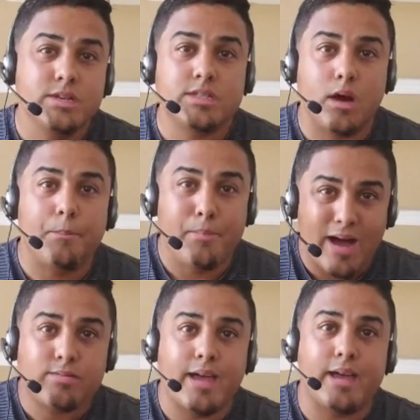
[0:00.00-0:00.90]

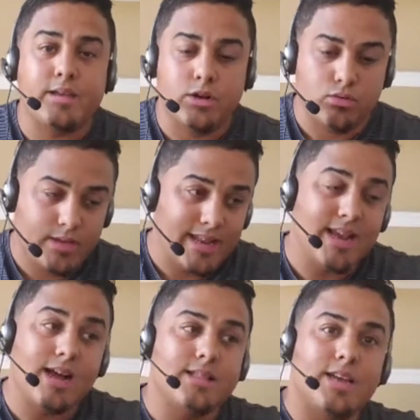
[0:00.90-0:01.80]
about that,
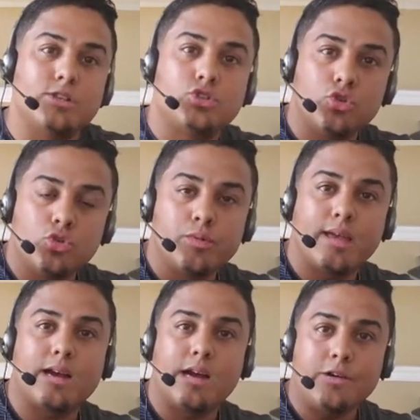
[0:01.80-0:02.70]
getting on that Zoom or
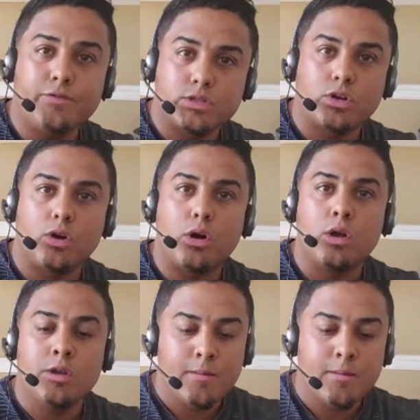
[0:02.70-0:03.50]
that conference call,